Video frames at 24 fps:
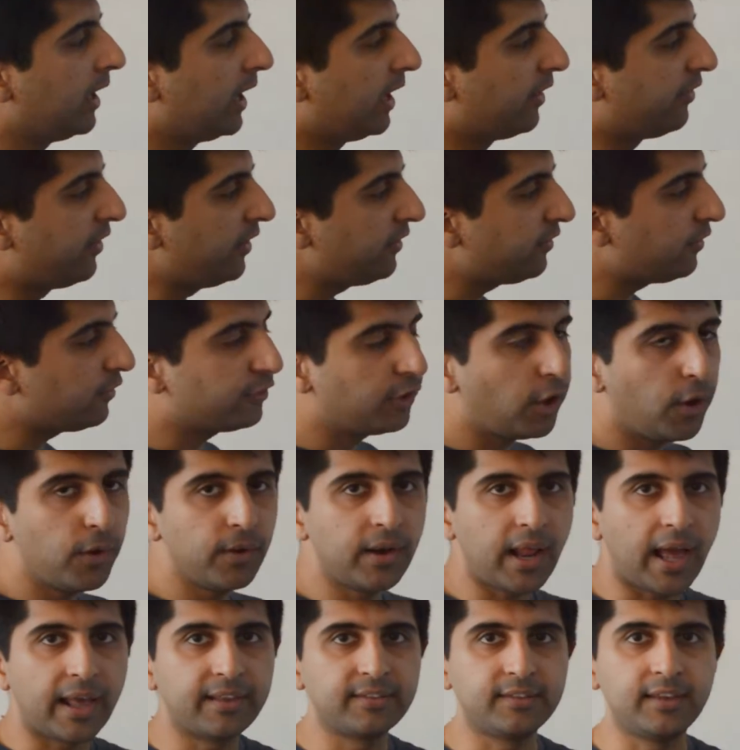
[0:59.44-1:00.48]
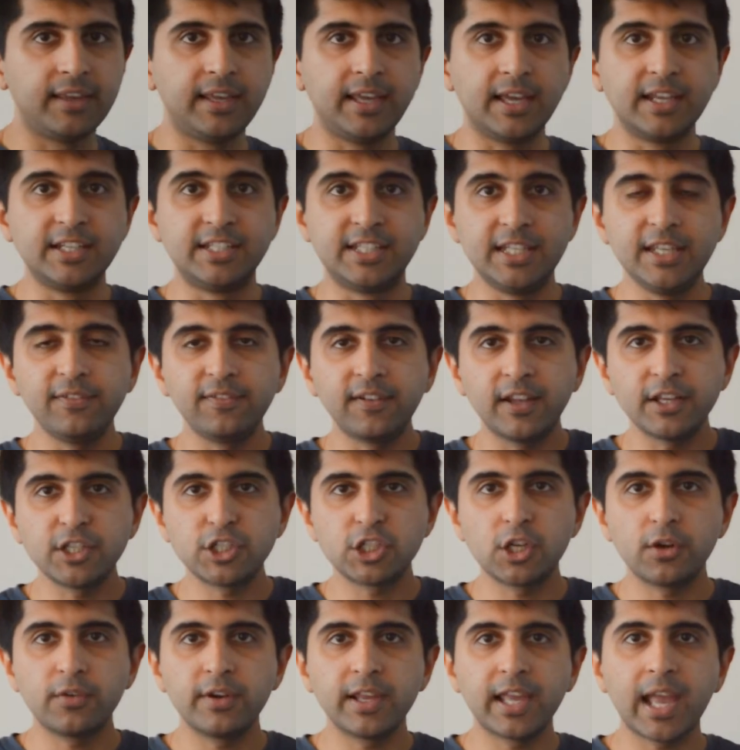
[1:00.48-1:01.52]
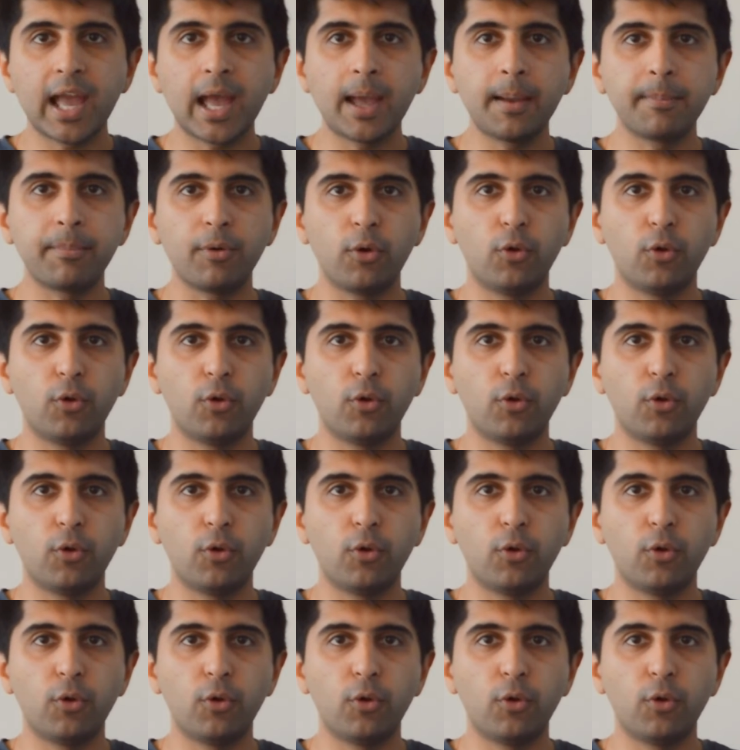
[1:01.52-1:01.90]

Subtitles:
This is known as a deflationary gap,